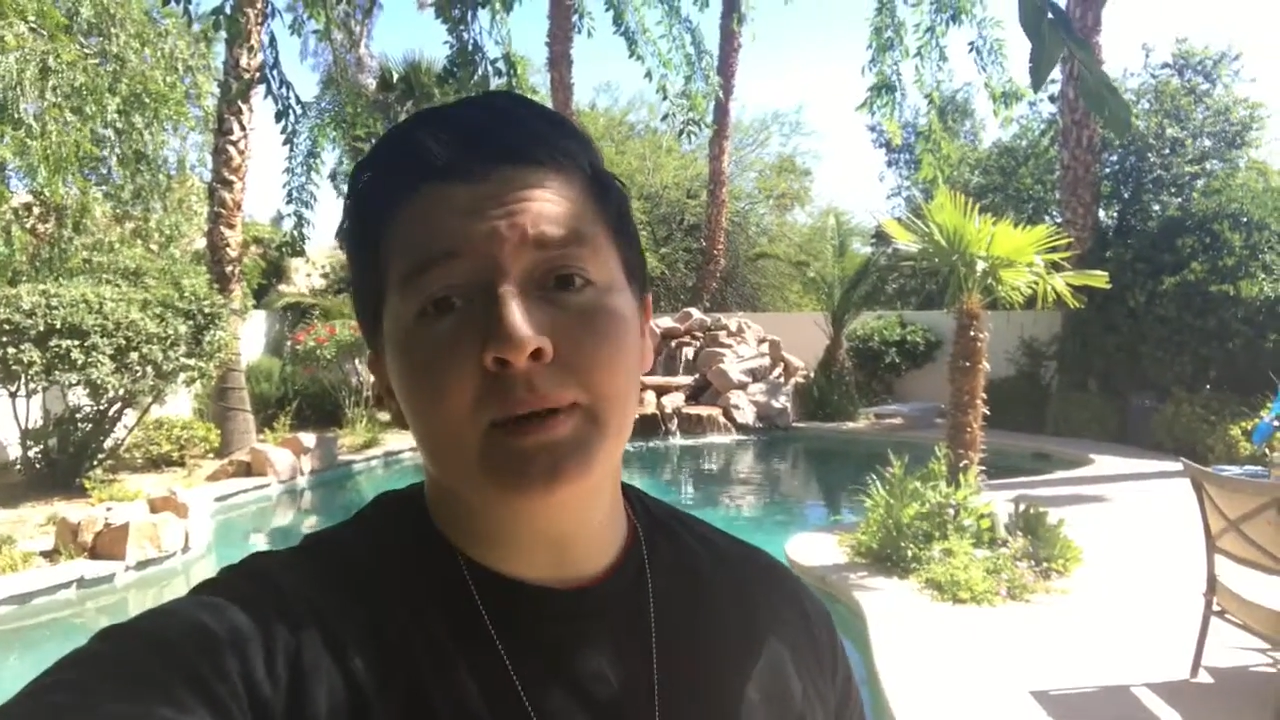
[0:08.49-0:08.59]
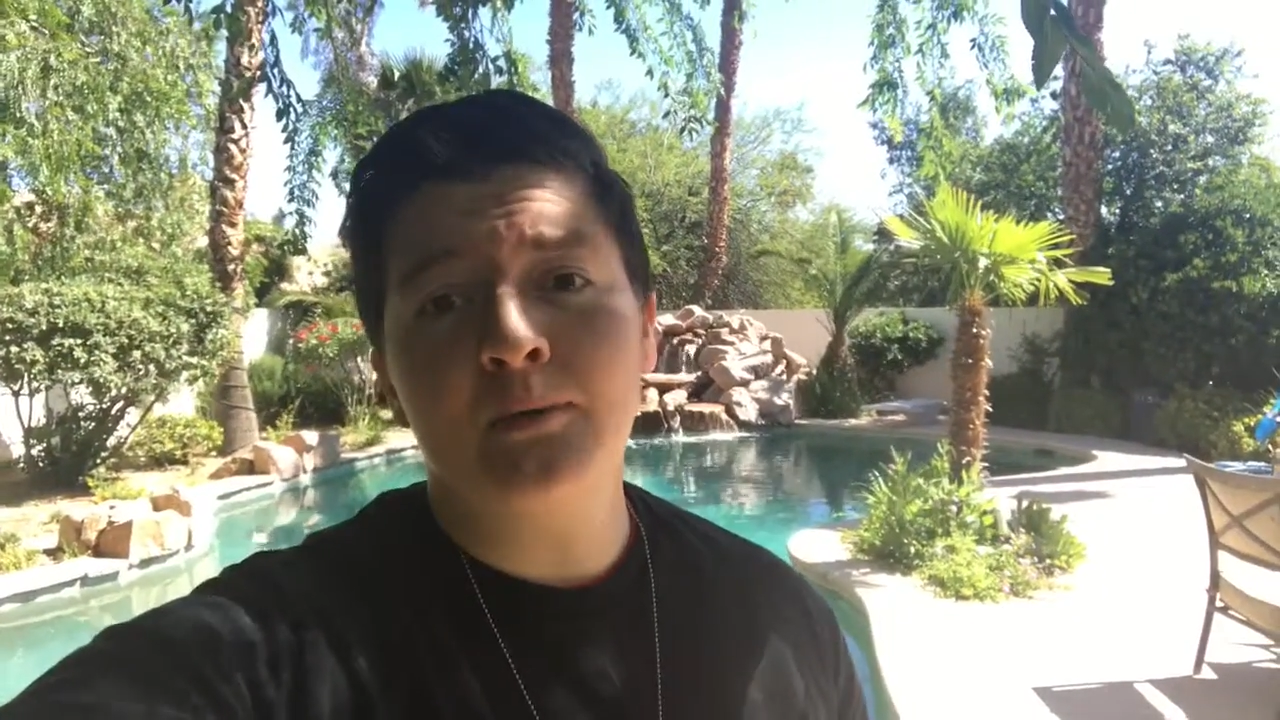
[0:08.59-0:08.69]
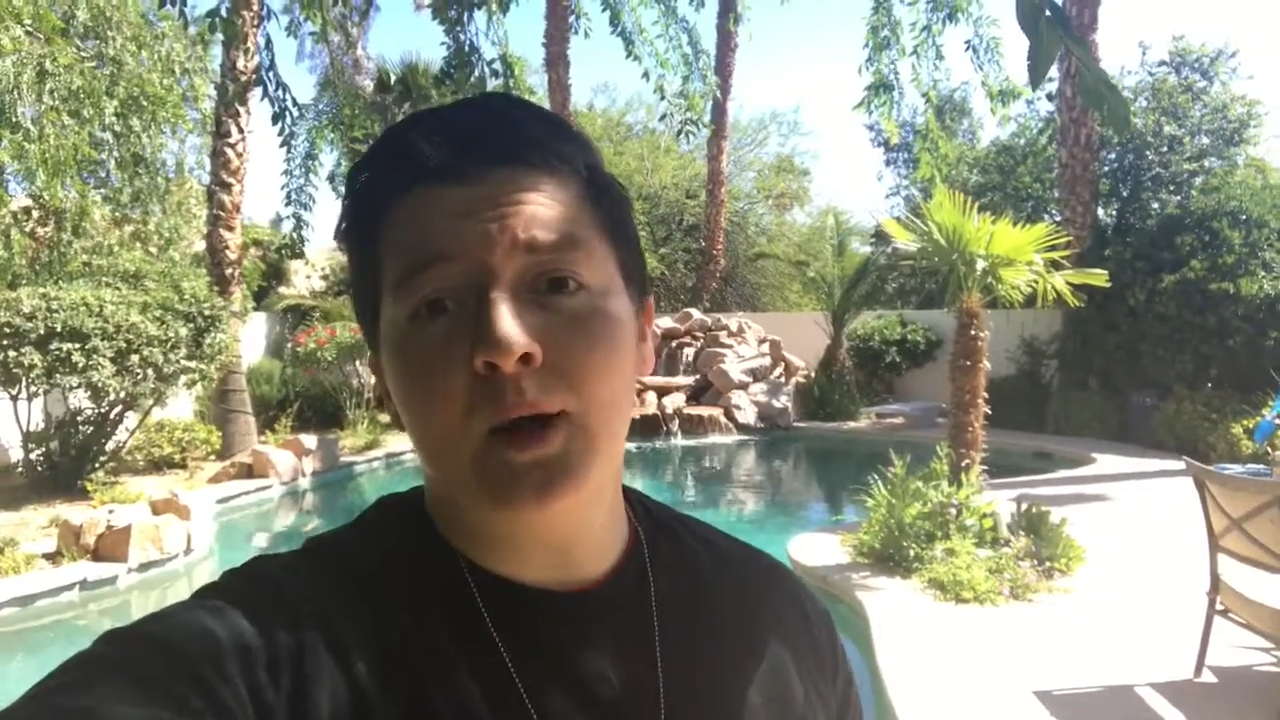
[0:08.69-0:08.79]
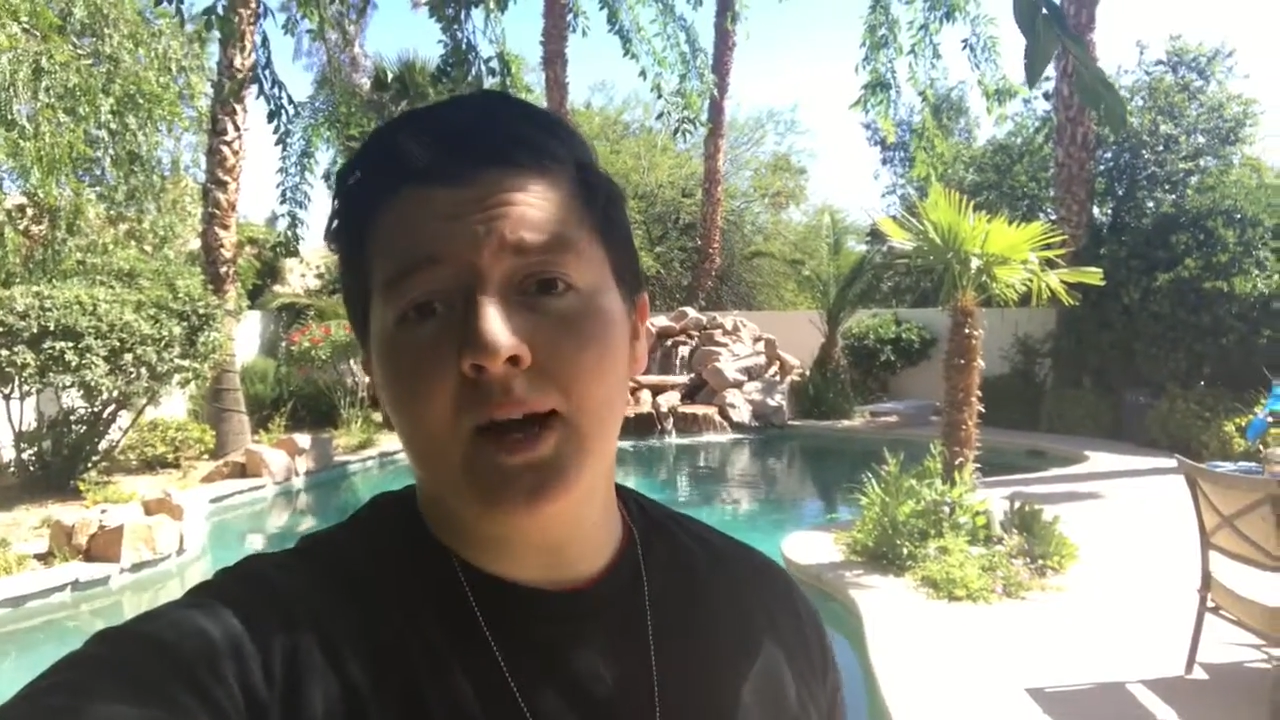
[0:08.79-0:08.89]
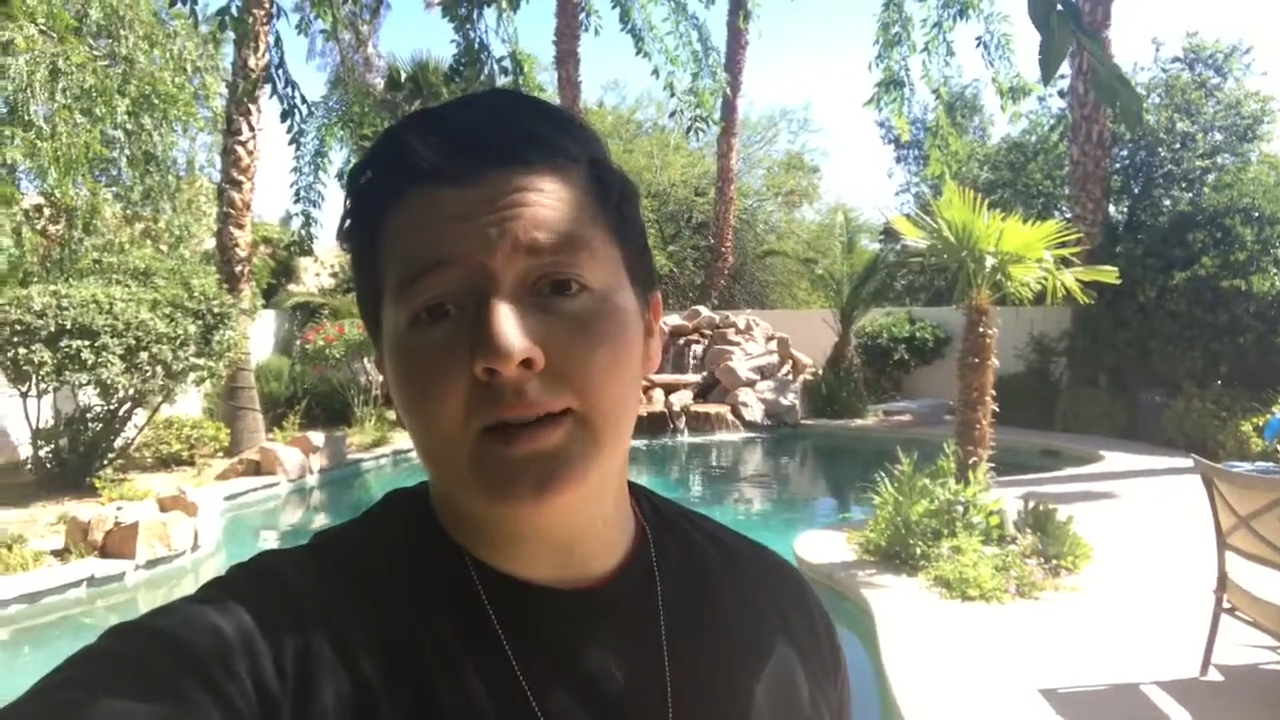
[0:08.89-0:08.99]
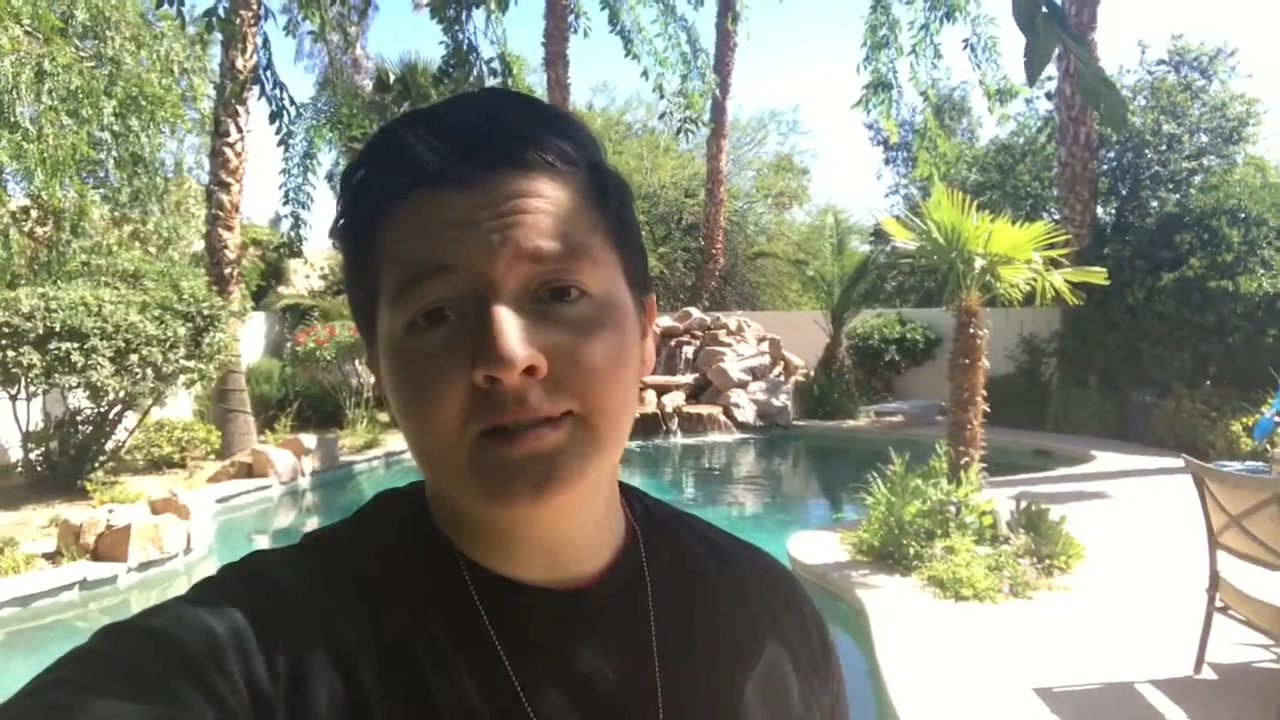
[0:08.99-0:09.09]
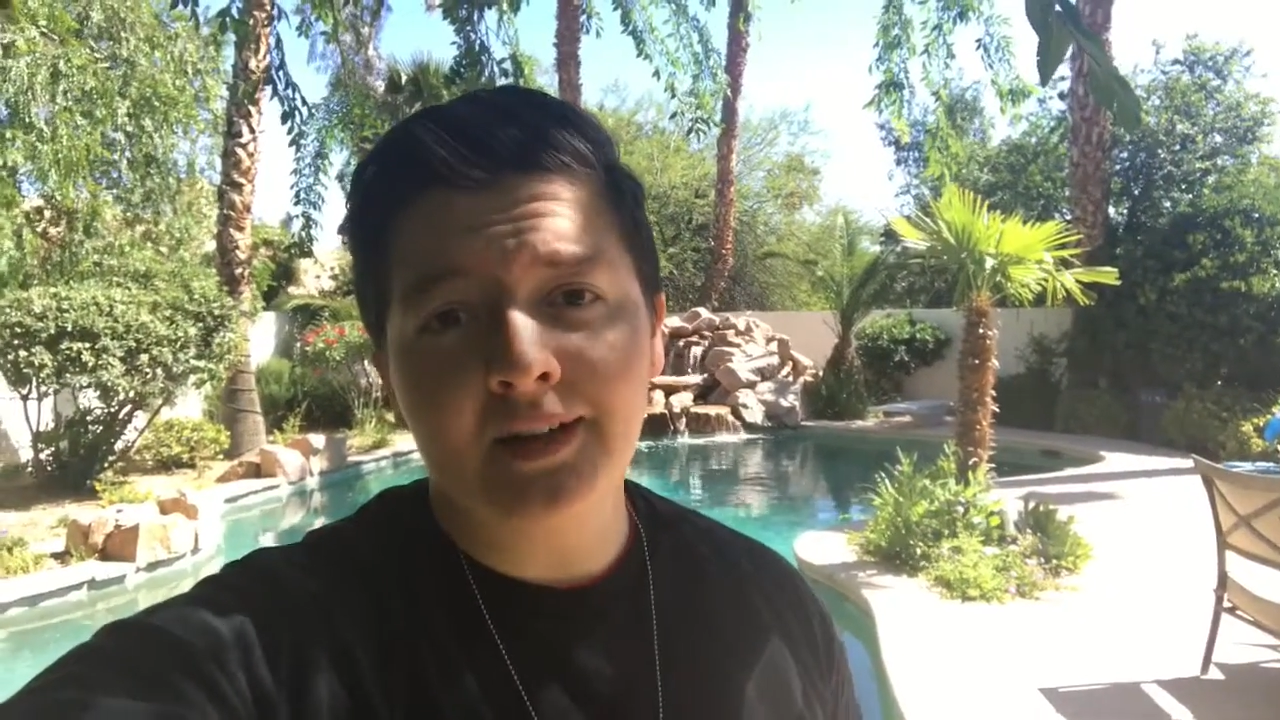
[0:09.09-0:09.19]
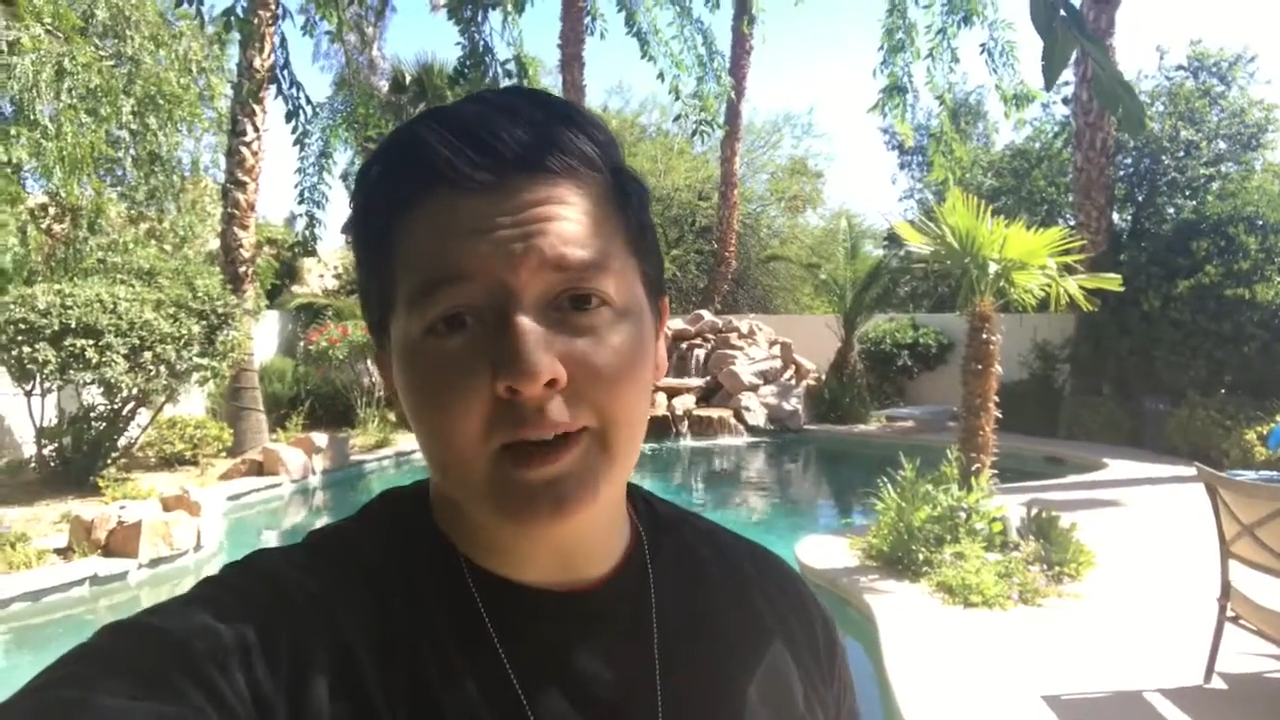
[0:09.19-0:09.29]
been a while.